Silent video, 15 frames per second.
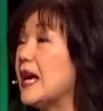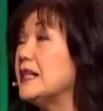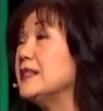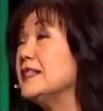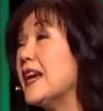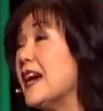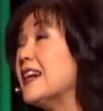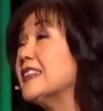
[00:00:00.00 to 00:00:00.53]

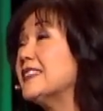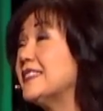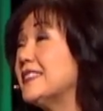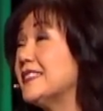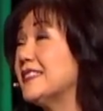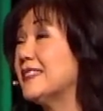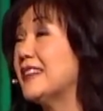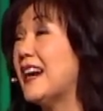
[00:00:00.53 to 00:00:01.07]
And
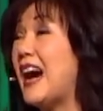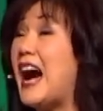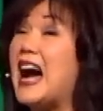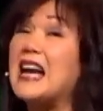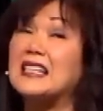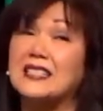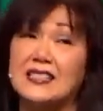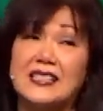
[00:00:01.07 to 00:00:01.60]
yet,
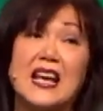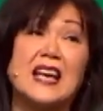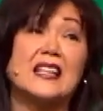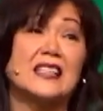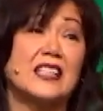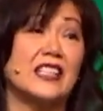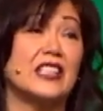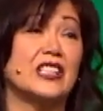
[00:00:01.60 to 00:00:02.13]
I
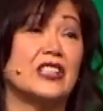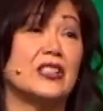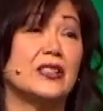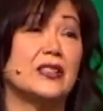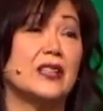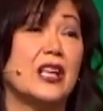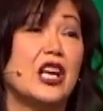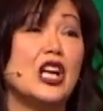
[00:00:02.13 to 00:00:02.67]
stand
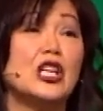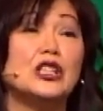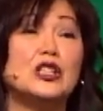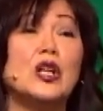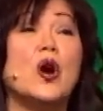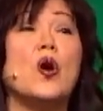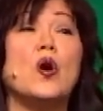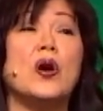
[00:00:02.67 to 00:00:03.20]
here
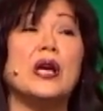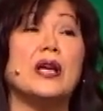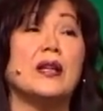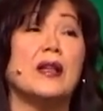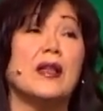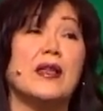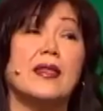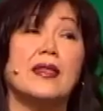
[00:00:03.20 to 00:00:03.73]

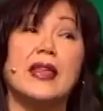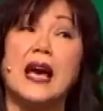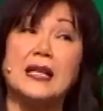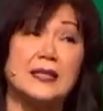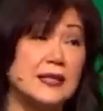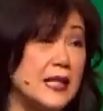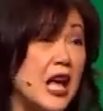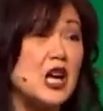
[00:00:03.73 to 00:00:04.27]
knowing
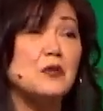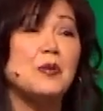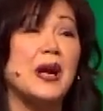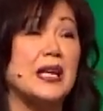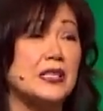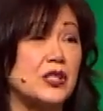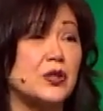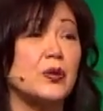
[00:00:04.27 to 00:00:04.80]
that's not
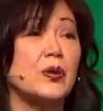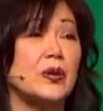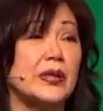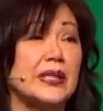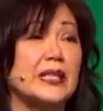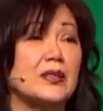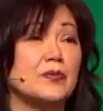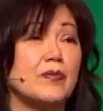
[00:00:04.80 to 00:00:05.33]
my
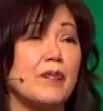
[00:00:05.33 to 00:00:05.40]
story